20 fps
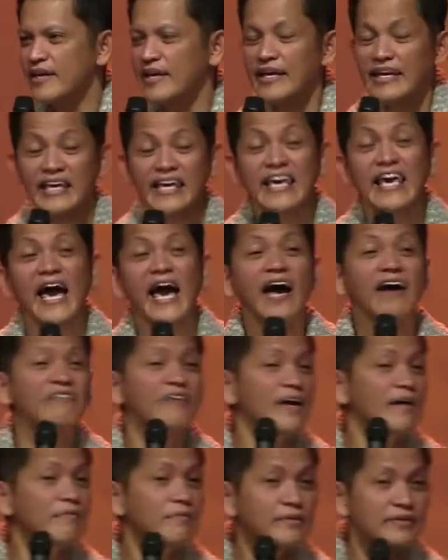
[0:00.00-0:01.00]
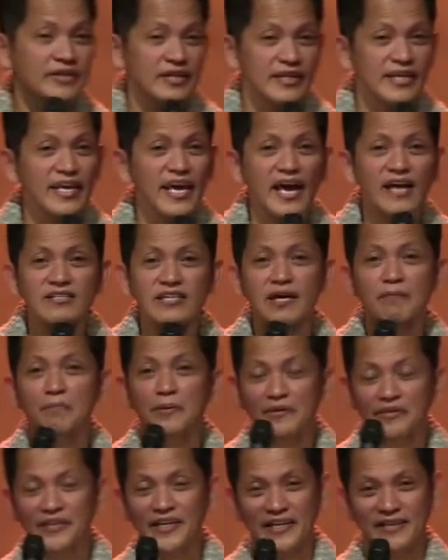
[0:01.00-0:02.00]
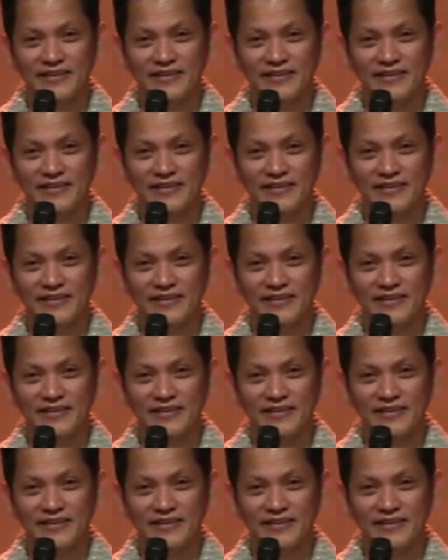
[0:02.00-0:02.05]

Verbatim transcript: He, have everything. he has everything.